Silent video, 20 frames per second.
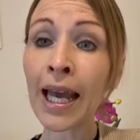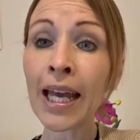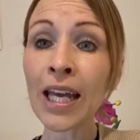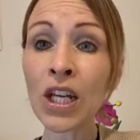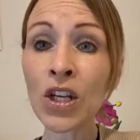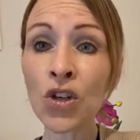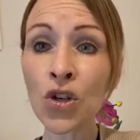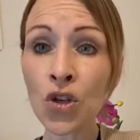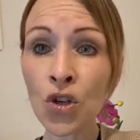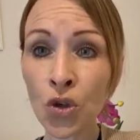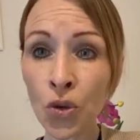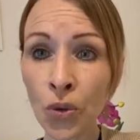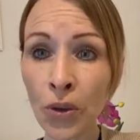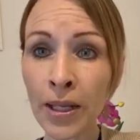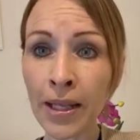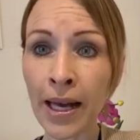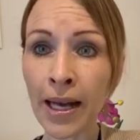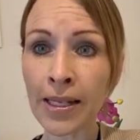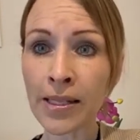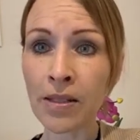
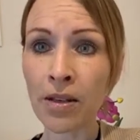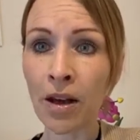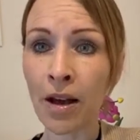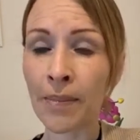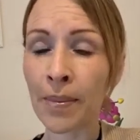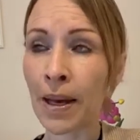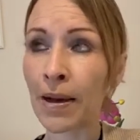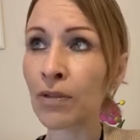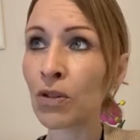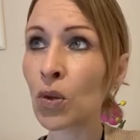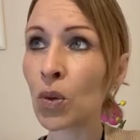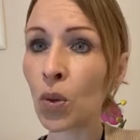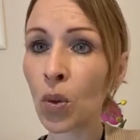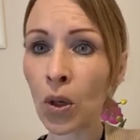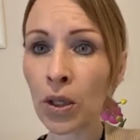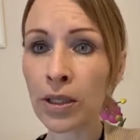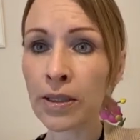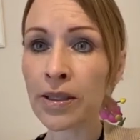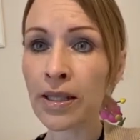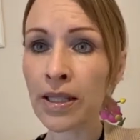enjoy that time, have
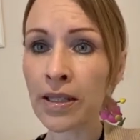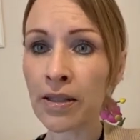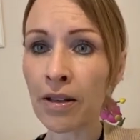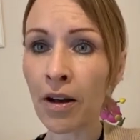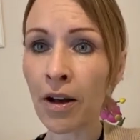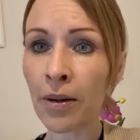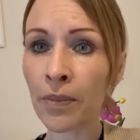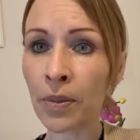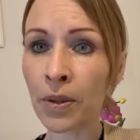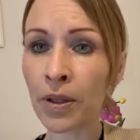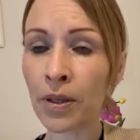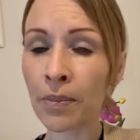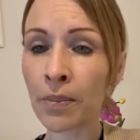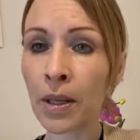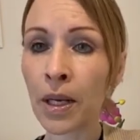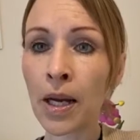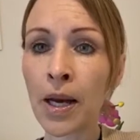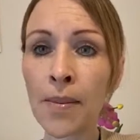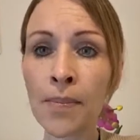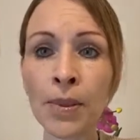quality time with them,